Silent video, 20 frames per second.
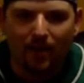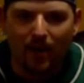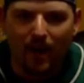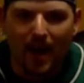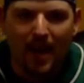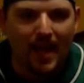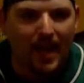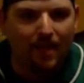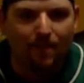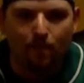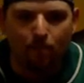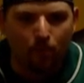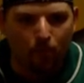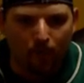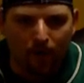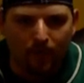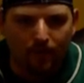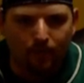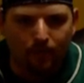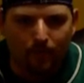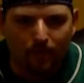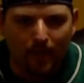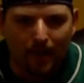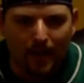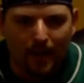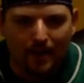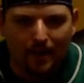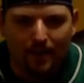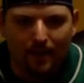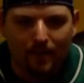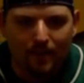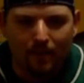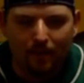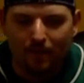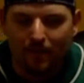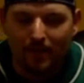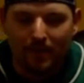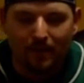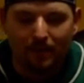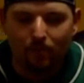and I give him credit for that. I
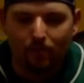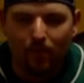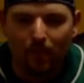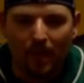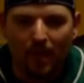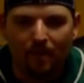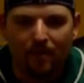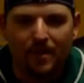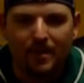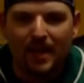mean, every